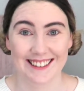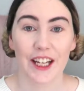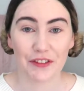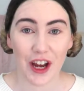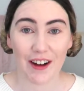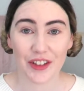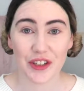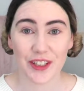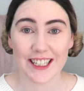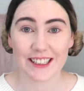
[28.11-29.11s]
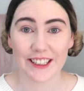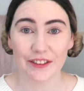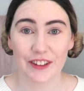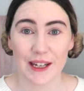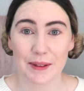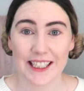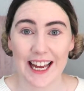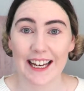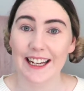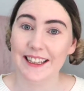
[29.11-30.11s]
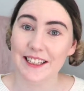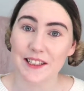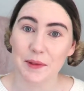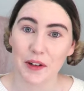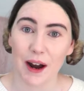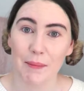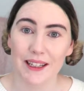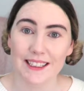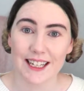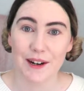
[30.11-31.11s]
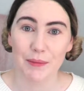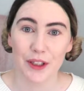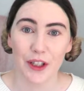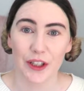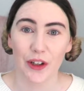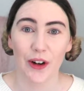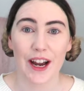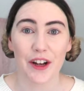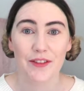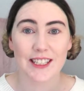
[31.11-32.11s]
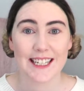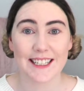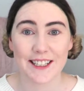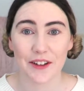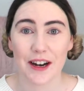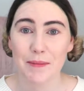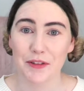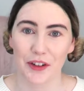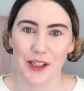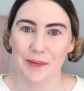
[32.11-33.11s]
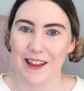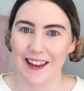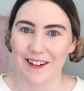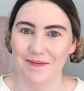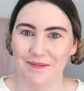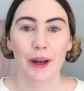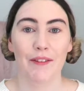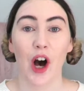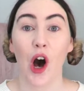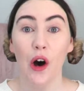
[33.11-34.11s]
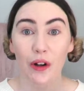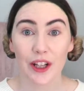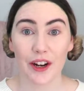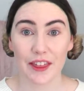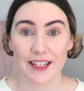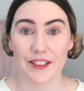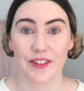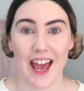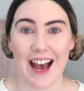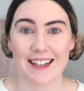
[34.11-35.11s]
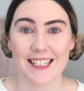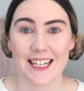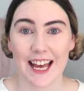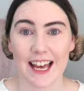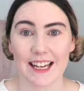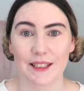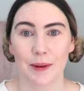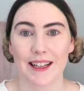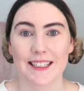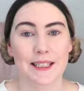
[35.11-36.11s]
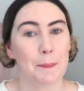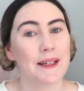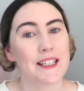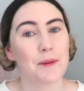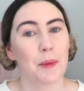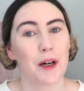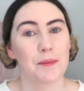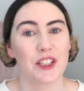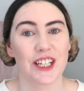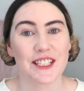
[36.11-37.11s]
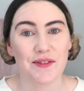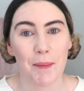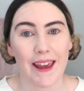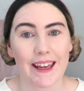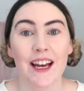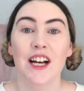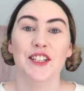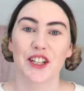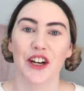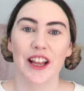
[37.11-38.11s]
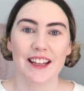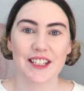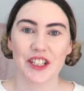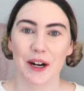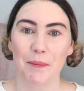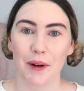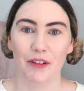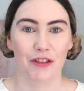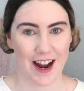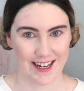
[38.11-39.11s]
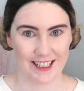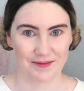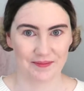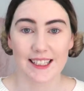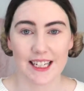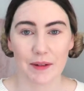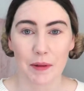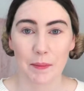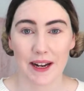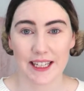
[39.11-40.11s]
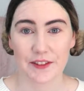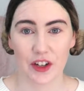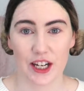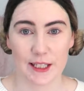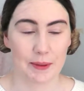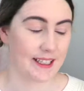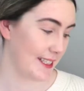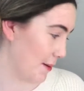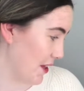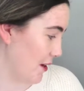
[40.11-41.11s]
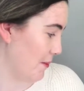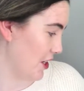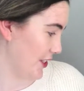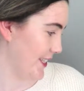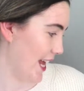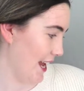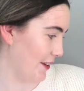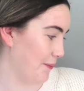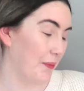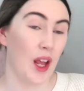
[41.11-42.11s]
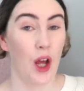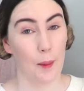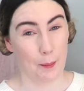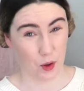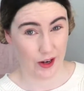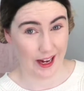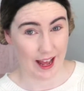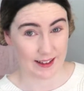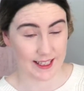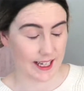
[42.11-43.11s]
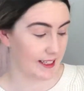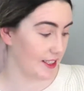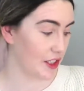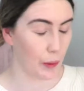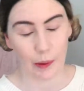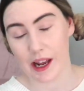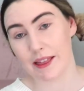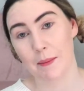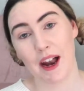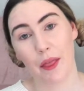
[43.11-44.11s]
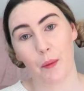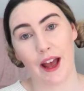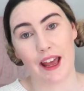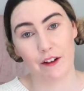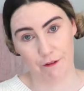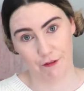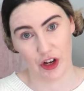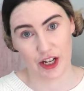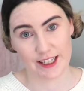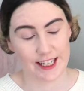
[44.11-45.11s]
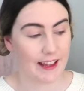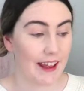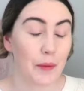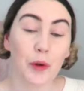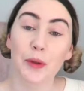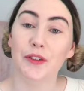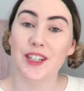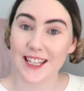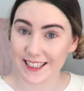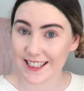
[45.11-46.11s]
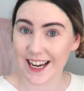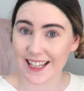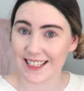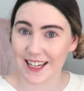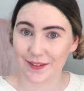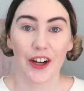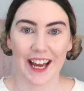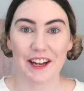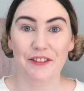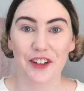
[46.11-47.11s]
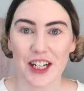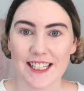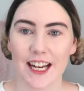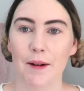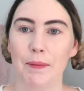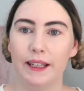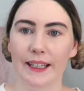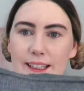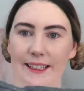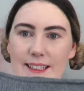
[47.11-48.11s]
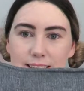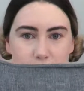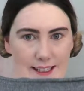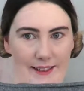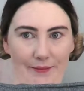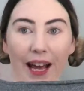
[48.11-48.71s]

If you haven't joined our little family yet, hit the subscribe button down below or head over to Instagram to follow me there. We have a whole lot of things for the house today, as well as some bits and bobs just for me, so let's jump right in. I'll start with Bunnings first because some of them are just like boring house things, so we'll get them out of the way first and then we'll move to the exciting stuff. Okay, first up is this.